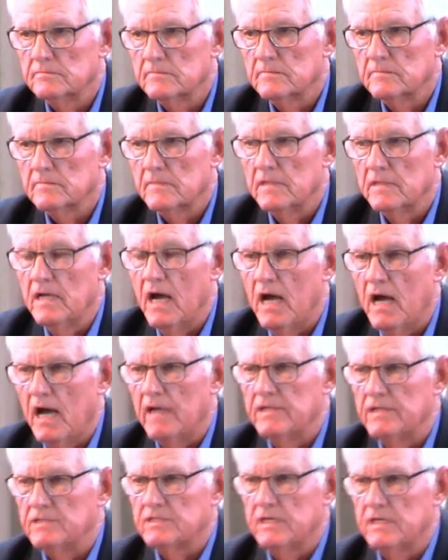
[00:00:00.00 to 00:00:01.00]
God
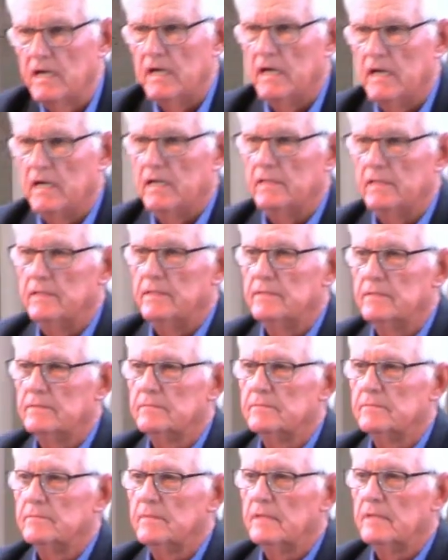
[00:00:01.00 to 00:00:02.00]
is God.
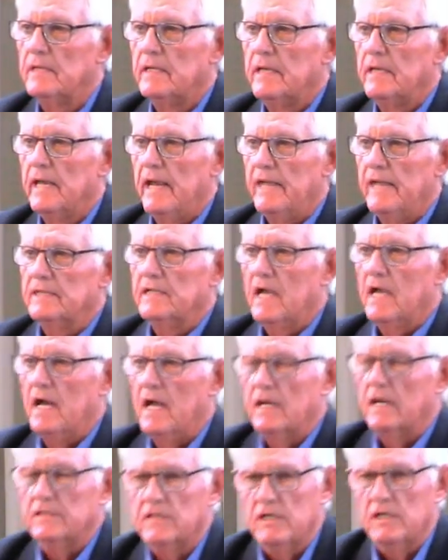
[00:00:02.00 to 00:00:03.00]
And
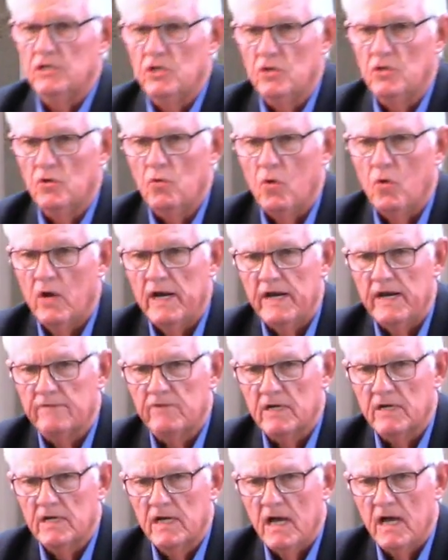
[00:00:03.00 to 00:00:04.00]
God can do
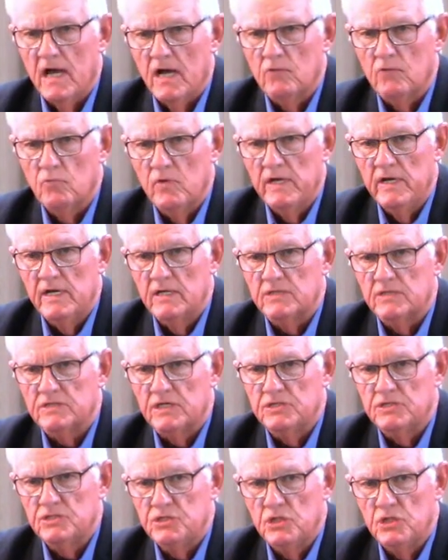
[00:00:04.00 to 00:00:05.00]
whatever God wills
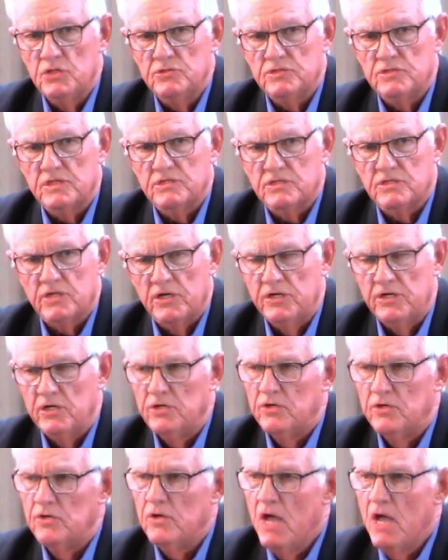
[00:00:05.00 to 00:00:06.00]
and chooses to
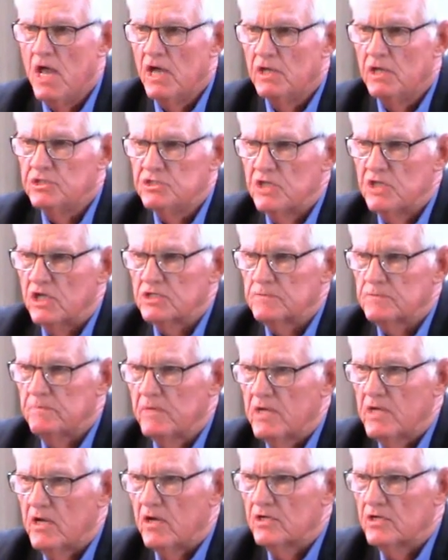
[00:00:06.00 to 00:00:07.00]
do just
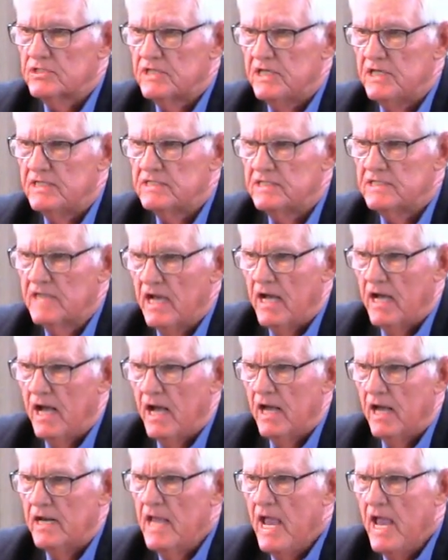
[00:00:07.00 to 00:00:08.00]
because He's
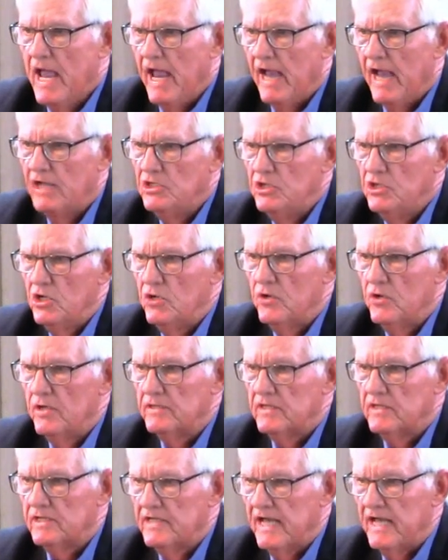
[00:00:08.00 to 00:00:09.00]
God and you and
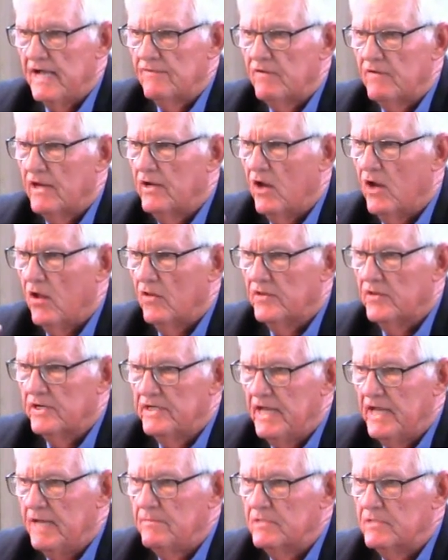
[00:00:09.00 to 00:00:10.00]
the devil and all the
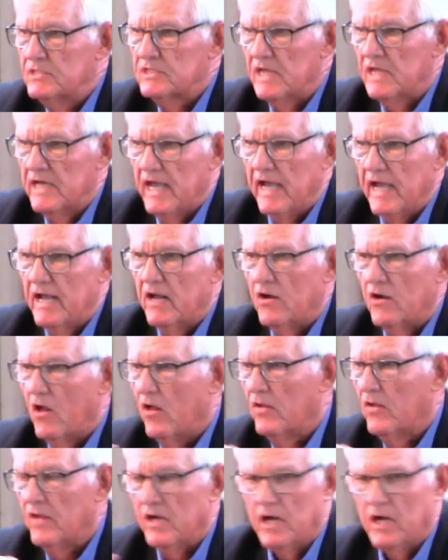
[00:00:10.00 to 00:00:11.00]
demons in hell,
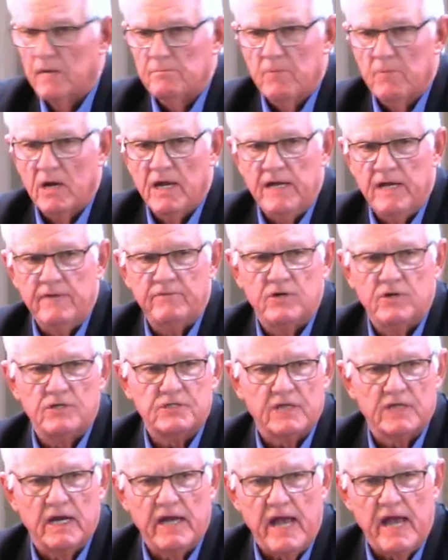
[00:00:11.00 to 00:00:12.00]
all the unbelievers
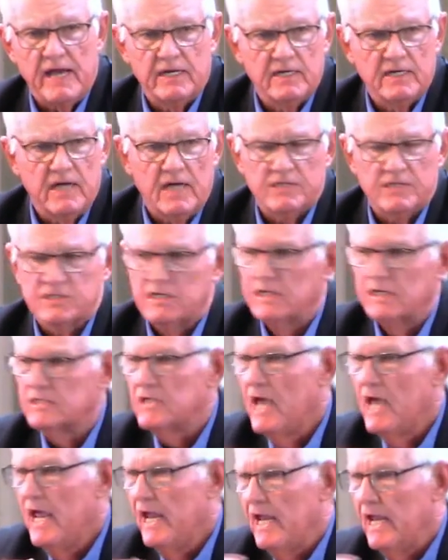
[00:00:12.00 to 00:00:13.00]
and
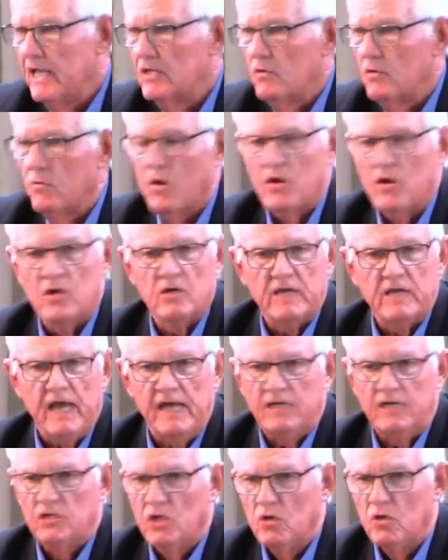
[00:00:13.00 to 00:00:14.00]
agnostics in the world
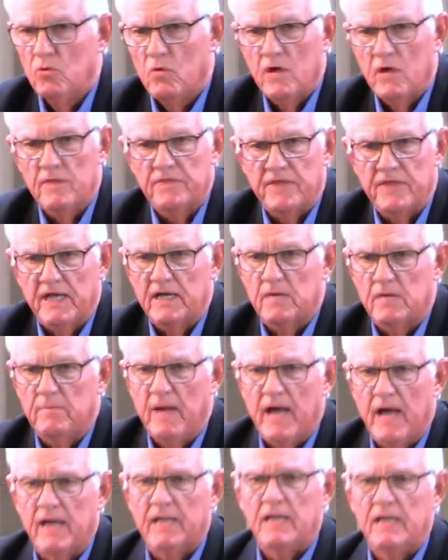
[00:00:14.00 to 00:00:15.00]
can't do one thing
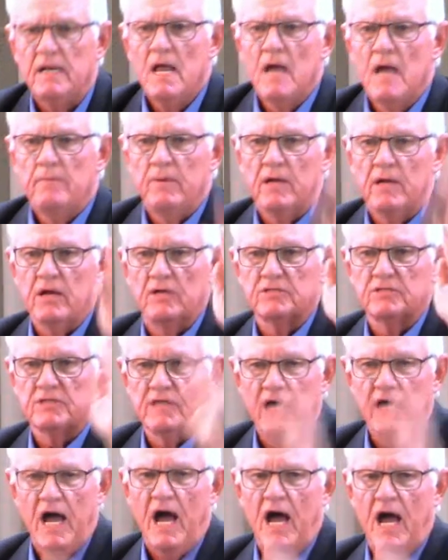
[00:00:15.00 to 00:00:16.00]
about it because
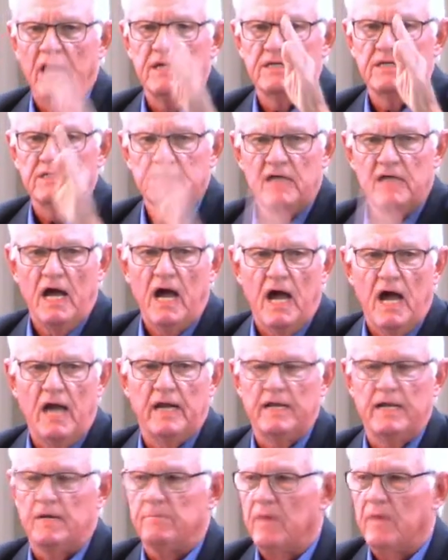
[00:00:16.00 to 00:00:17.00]
God is God
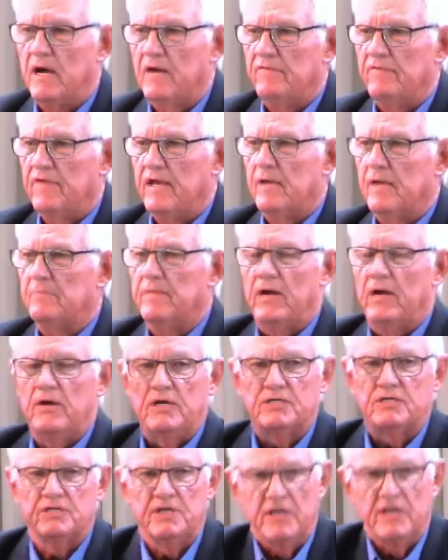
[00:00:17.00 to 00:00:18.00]
and above Him there
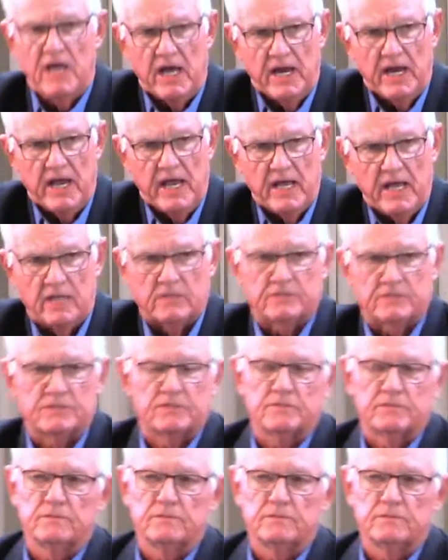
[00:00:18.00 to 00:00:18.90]
is none else.